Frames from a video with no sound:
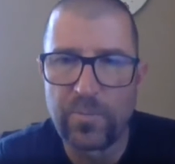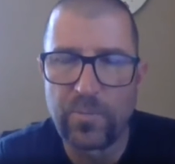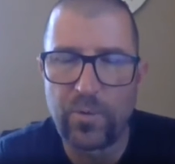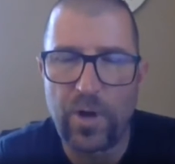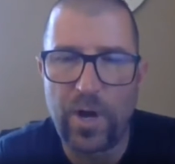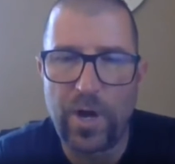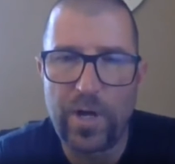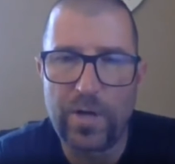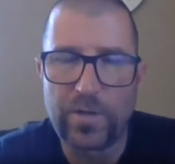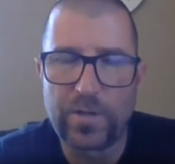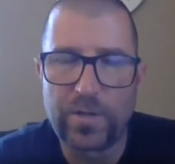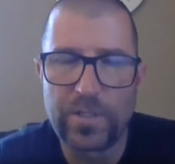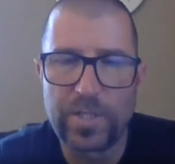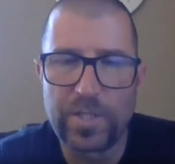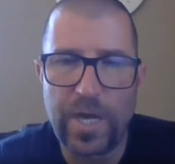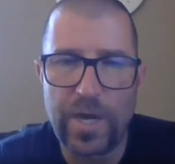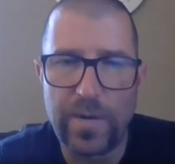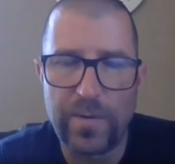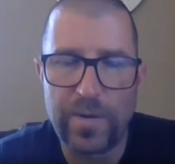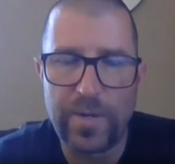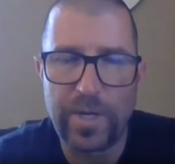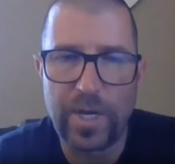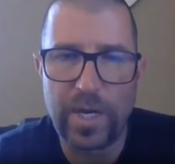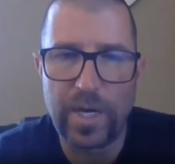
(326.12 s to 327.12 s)
Prior to
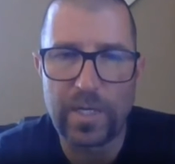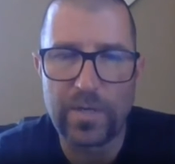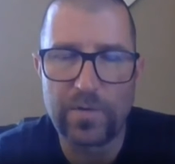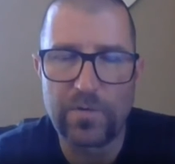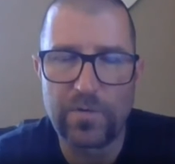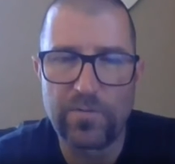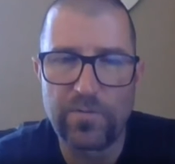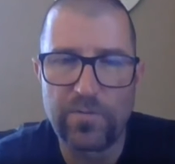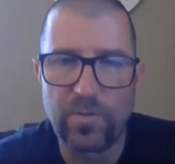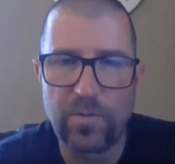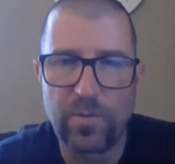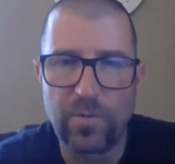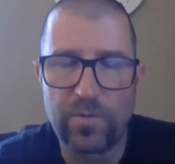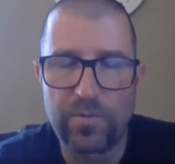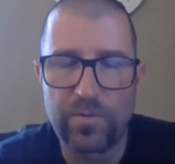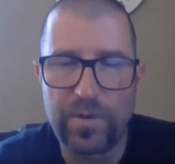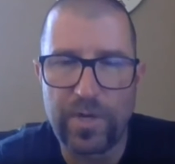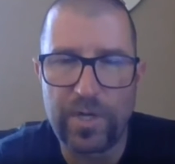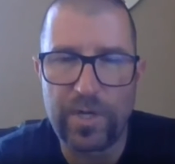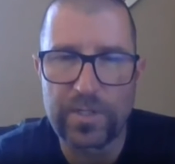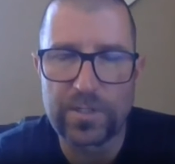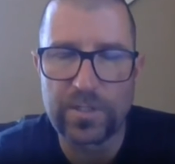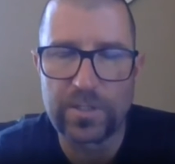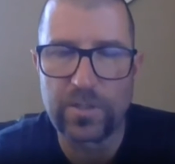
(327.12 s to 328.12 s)
that, we had a
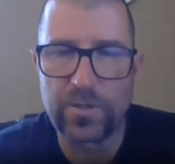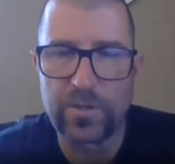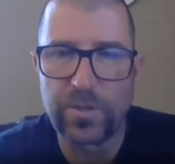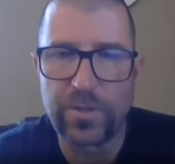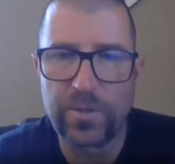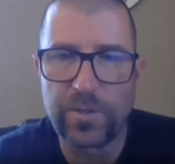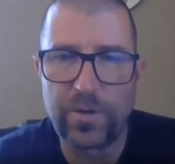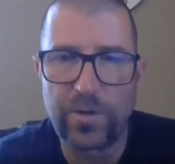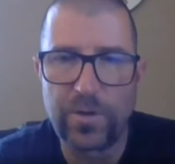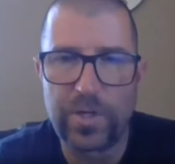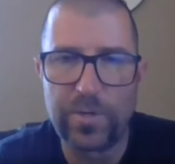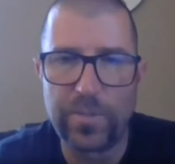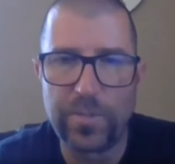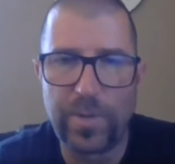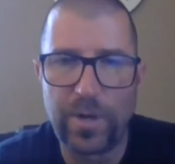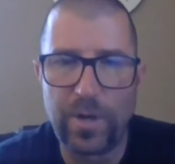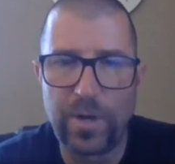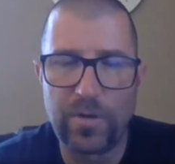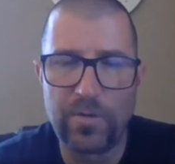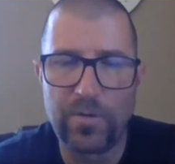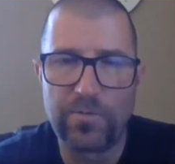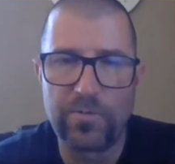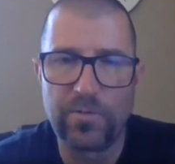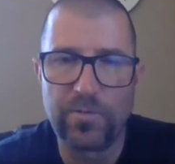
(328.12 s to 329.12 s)
4-vessel
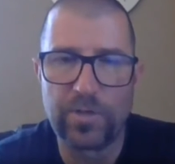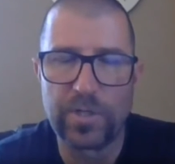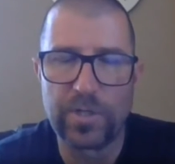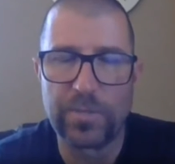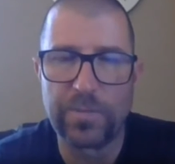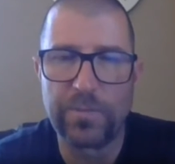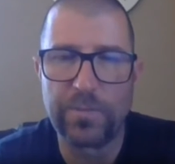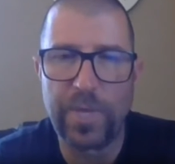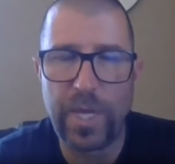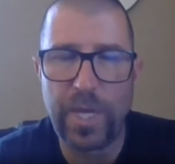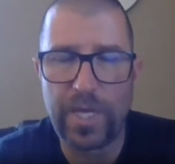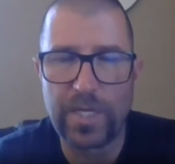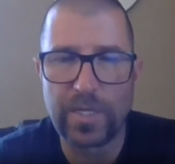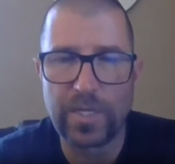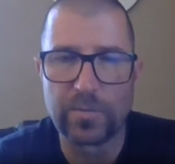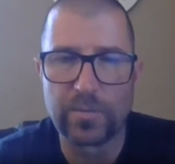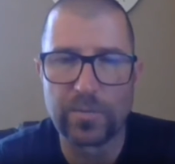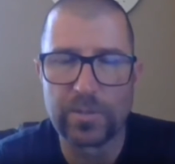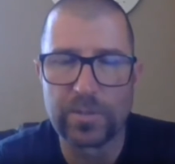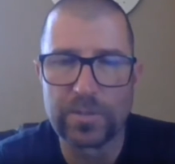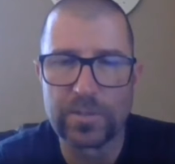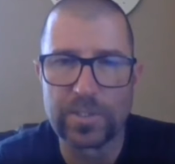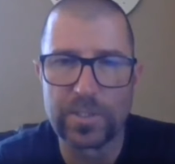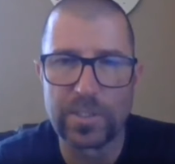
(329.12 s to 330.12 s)
30-barrel fully
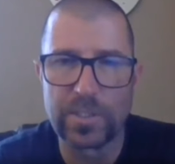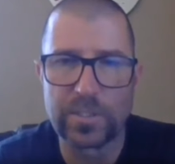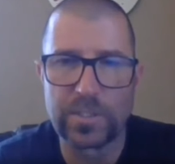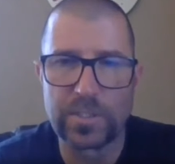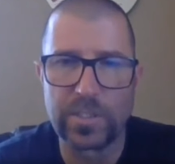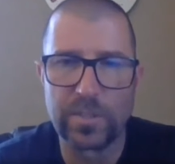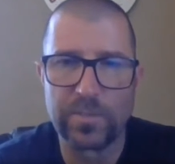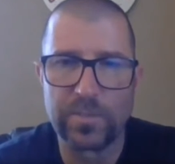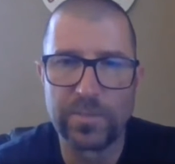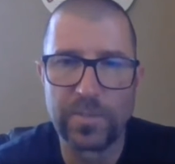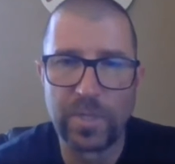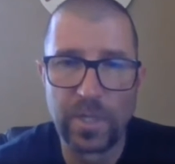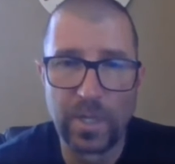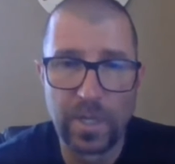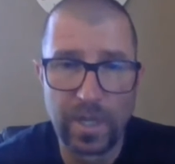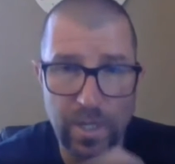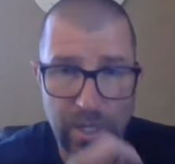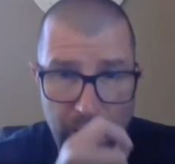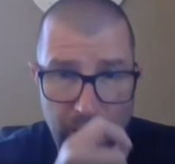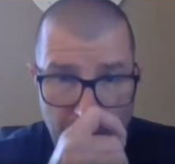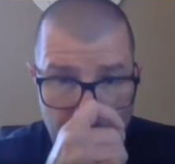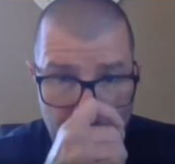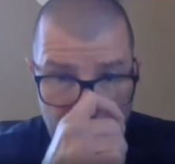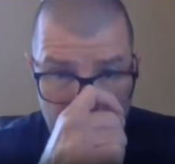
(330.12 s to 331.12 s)
manual system,
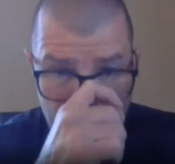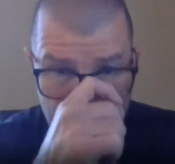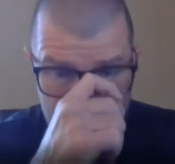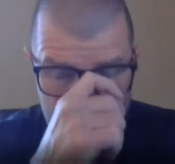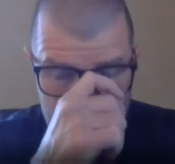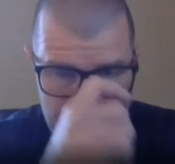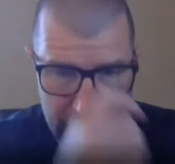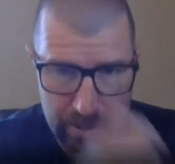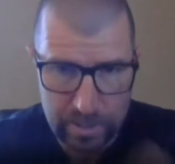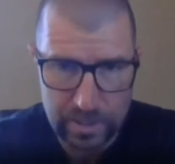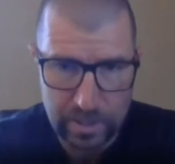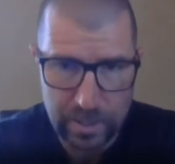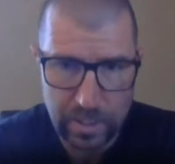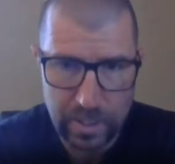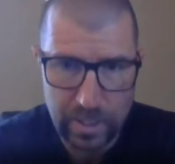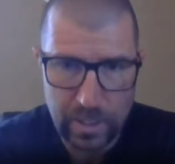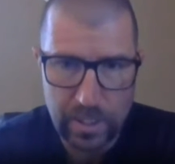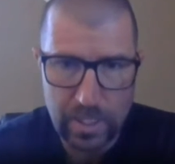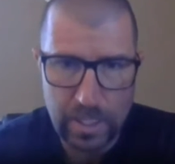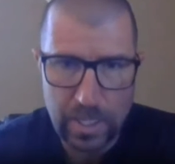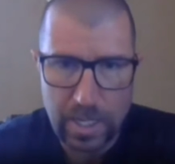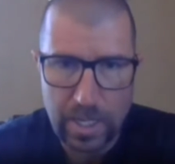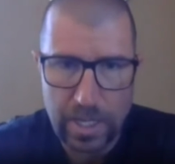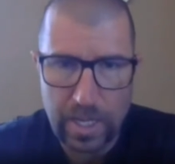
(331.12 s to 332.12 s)
and
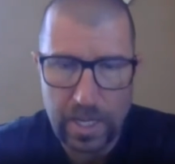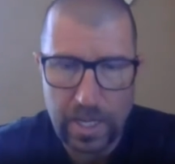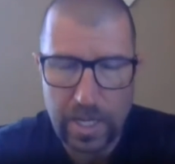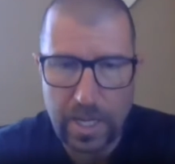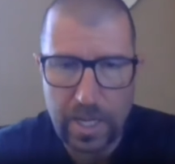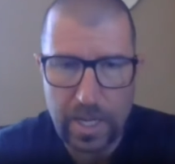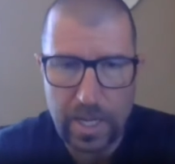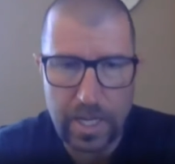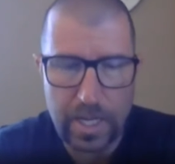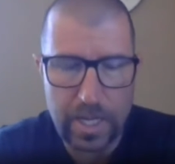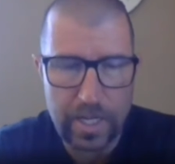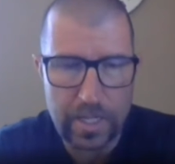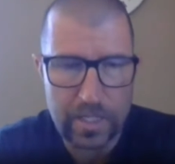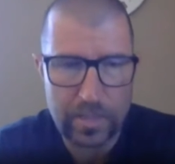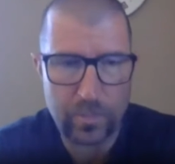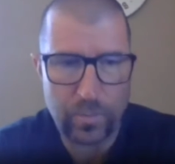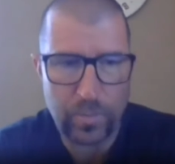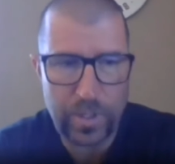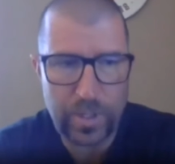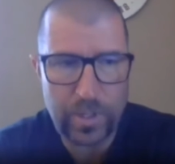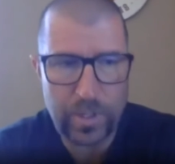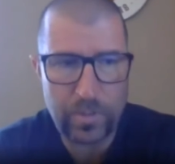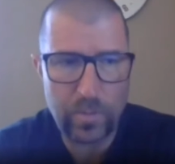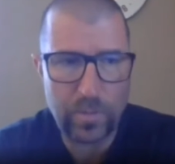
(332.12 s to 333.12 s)

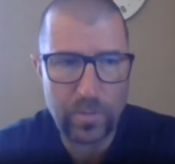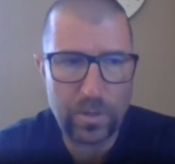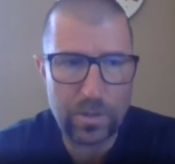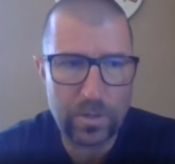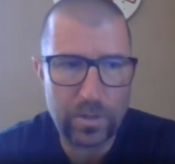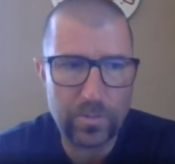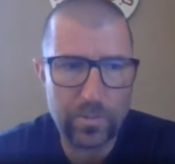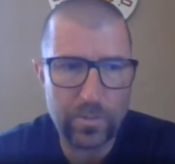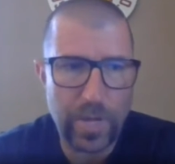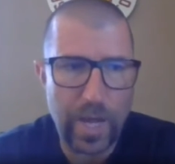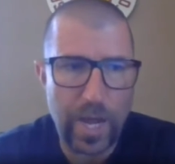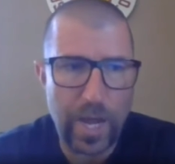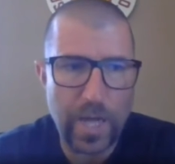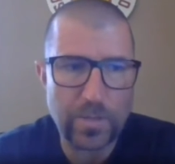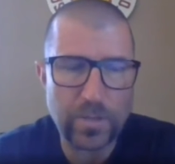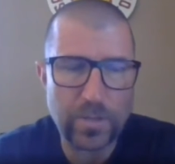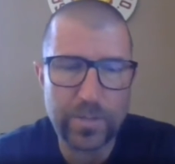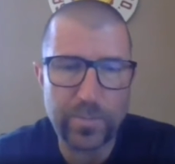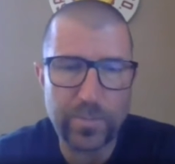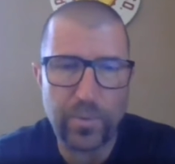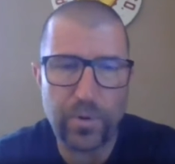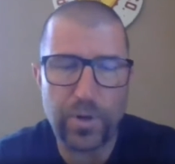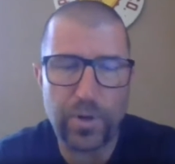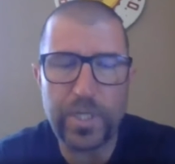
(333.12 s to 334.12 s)
we were
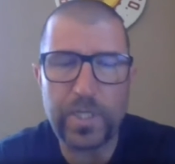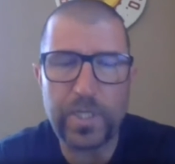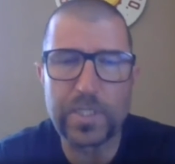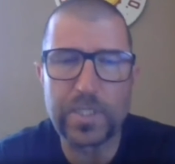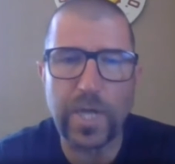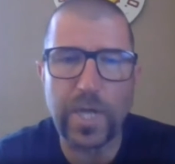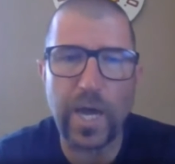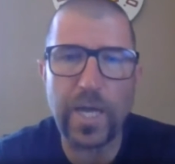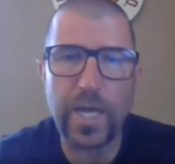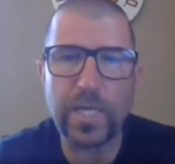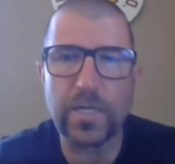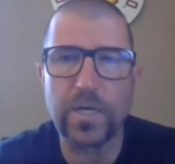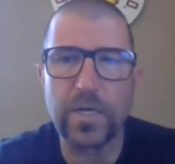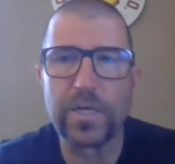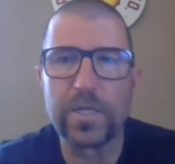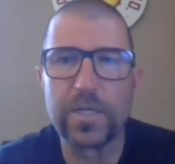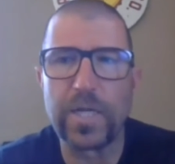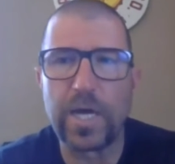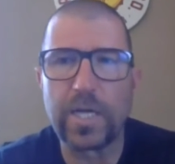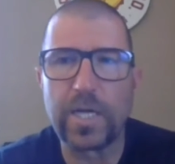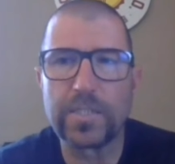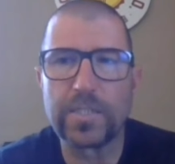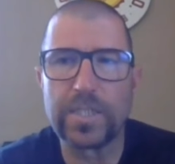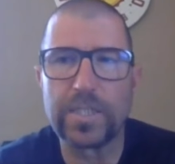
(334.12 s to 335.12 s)
actually pretty tight on
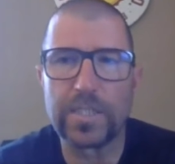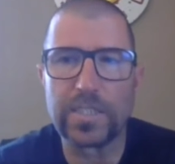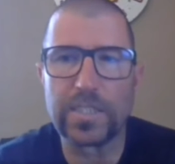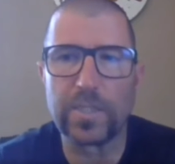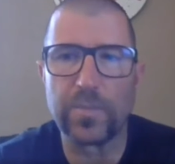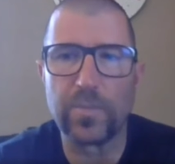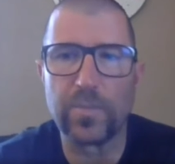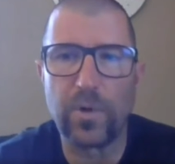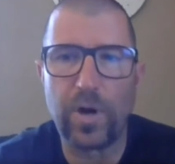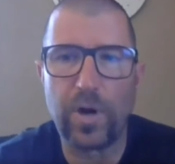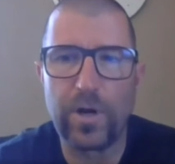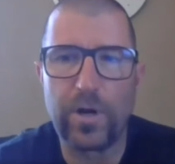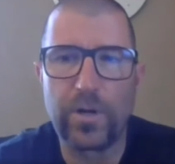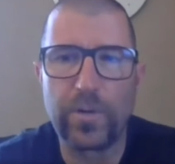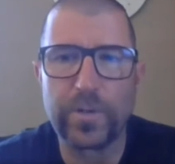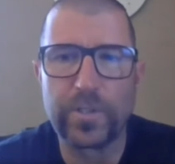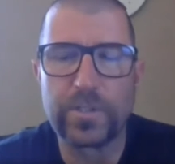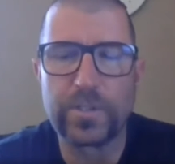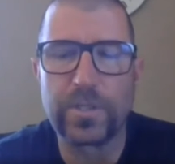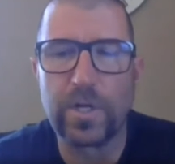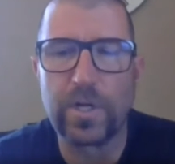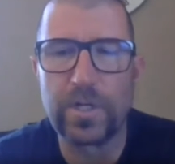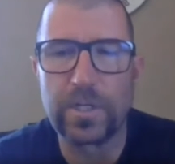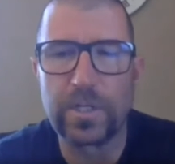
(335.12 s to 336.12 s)
that system prior to
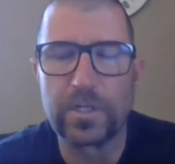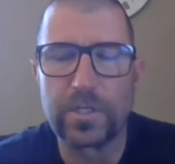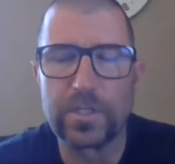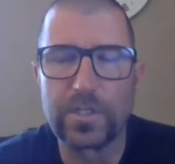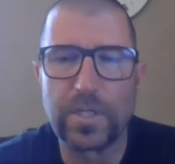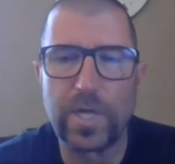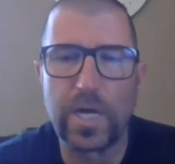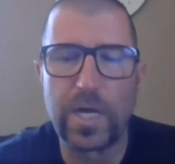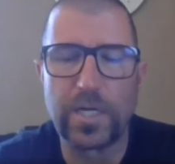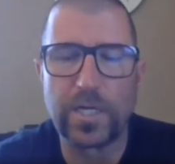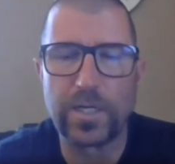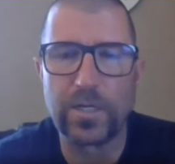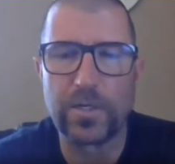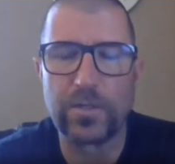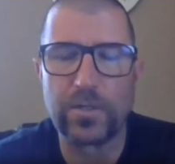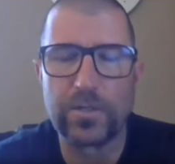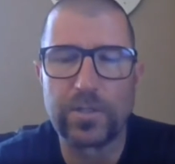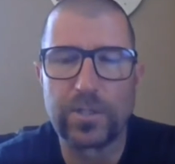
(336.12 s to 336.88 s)
installing the Steinecker.